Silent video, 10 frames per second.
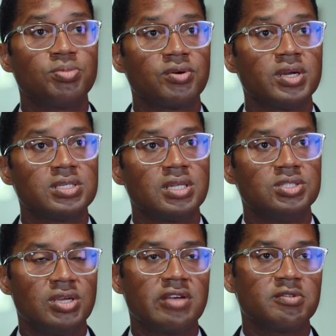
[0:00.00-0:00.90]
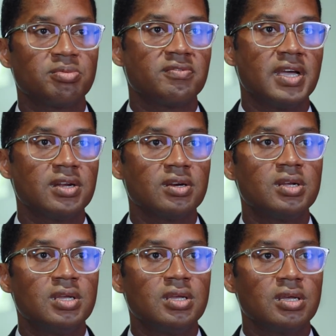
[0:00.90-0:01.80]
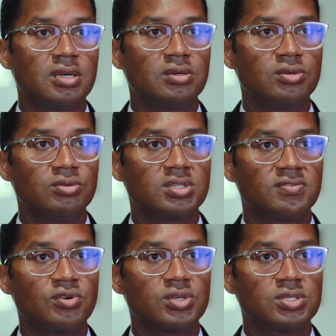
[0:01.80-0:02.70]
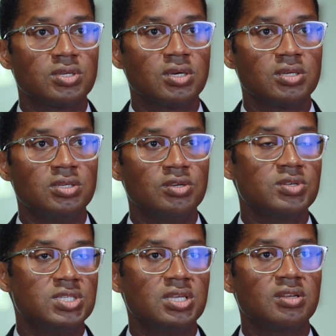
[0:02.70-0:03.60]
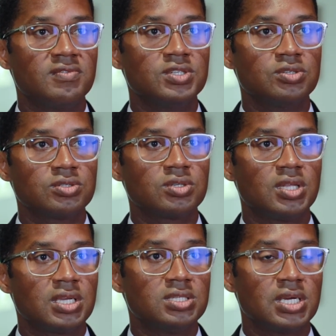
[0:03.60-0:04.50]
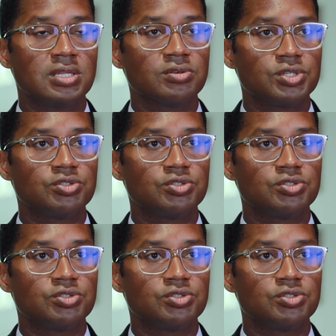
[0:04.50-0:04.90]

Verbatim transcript: progress, that you have a provider uh, who is focused on you as the individual so they can tailor a